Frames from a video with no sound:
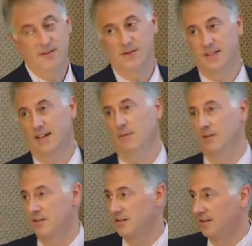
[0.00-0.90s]
to
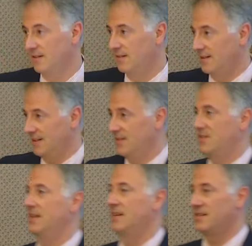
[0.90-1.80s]
establish
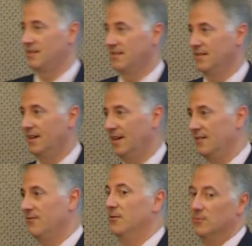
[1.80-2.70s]
initiation and
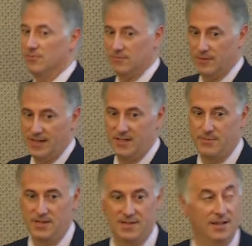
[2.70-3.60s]
a full range
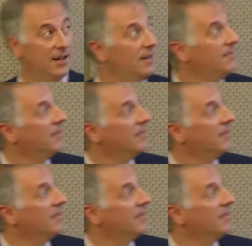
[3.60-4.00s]
BCI